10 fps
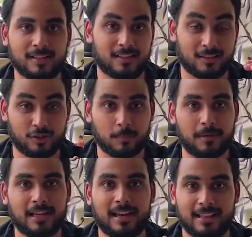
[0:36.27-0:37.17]
and
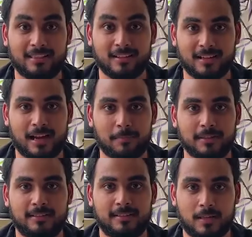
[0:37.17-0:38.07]
adopting healthier
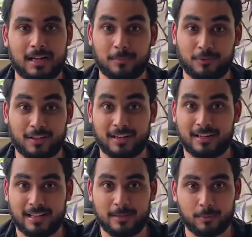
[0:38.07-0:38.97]
habits. And I'm
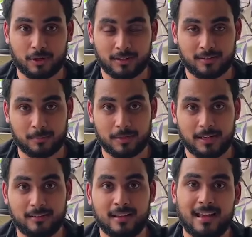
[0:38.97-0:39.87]
sharing daily progress
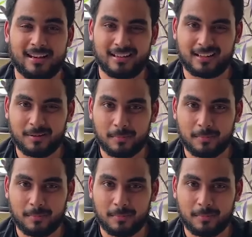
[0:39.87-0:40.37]
updates, little